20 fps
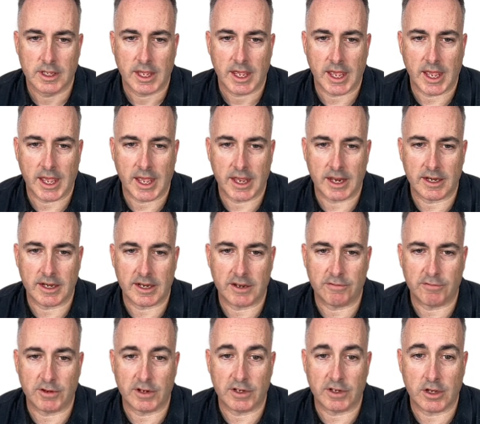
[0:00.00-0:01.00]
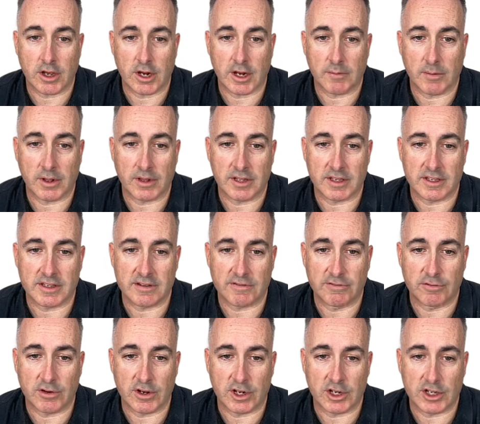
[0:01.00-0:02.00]
And if we talk about this
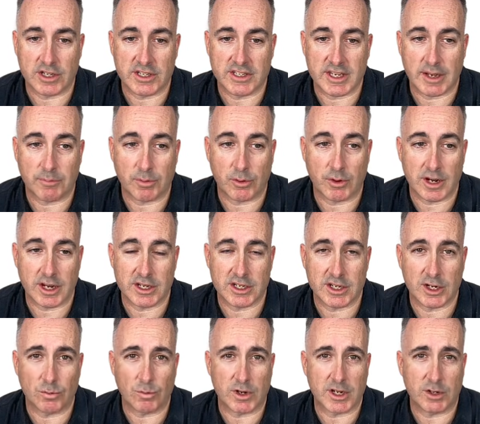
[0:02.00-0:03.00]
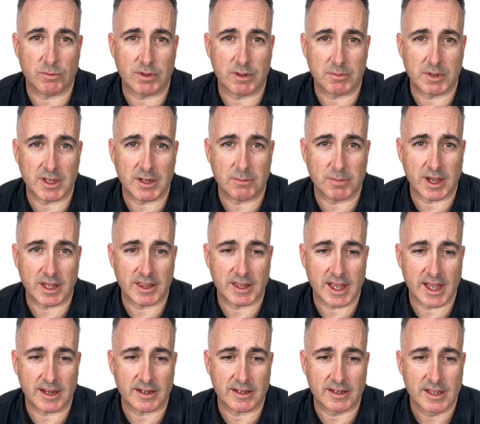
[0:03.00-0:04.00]
fringe separation, what do we mean by
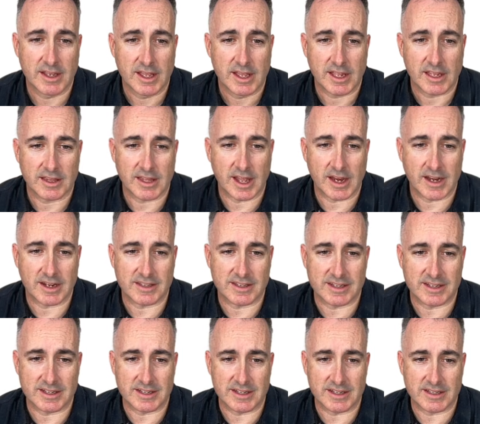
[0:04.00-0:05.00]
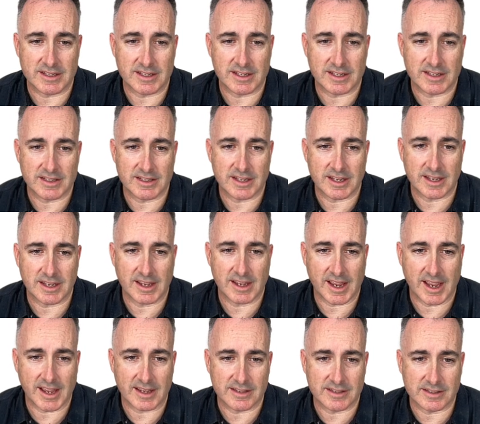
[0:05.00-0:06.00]
that? That is this distance uh,
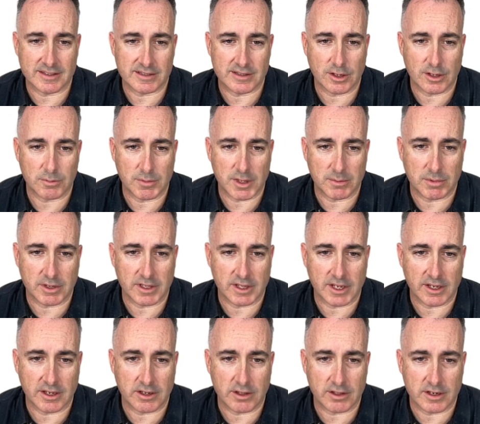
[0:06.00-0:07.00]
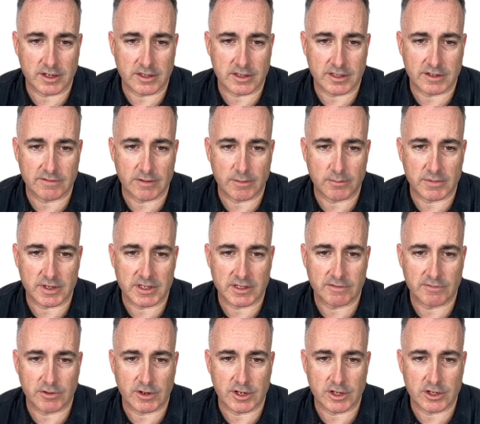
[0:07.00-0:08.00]
s. So maybe like you know, the distance from this
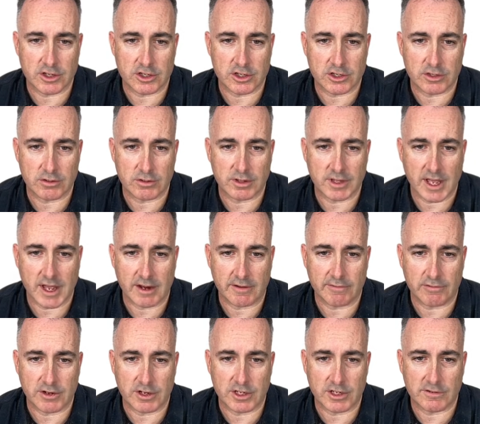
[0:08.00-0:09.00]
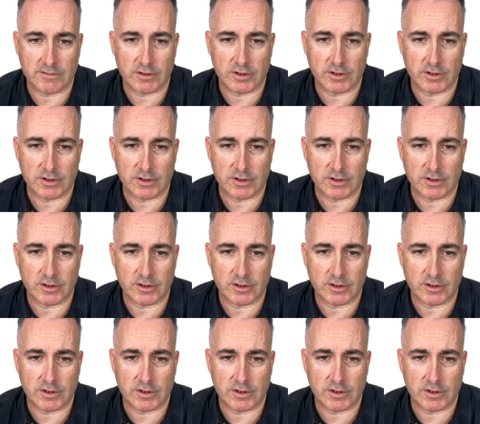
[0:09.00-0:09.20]
fringe to that fringe, for